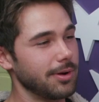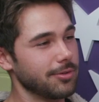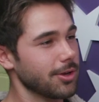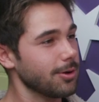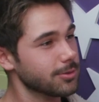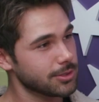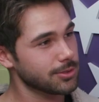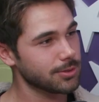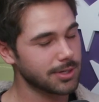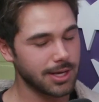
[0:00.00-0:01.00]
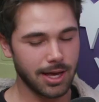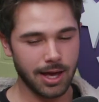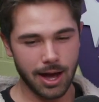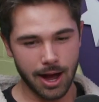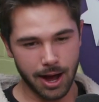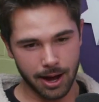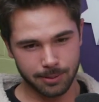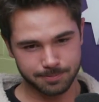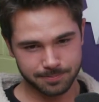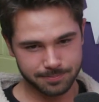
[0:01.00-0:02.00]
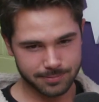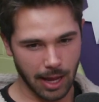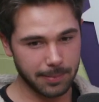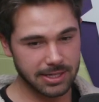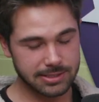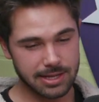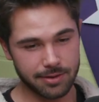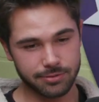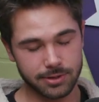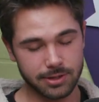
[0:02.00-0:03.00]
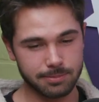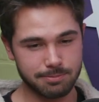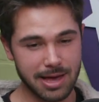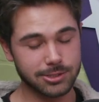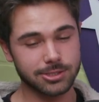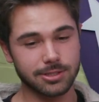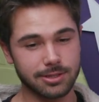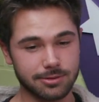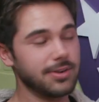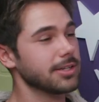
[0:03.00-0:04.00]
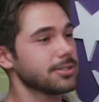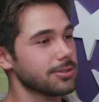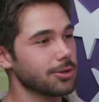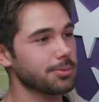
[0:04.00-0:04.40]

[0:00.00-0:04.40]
I would ever go to. Um, I mean, it's definitely mentally it affects you a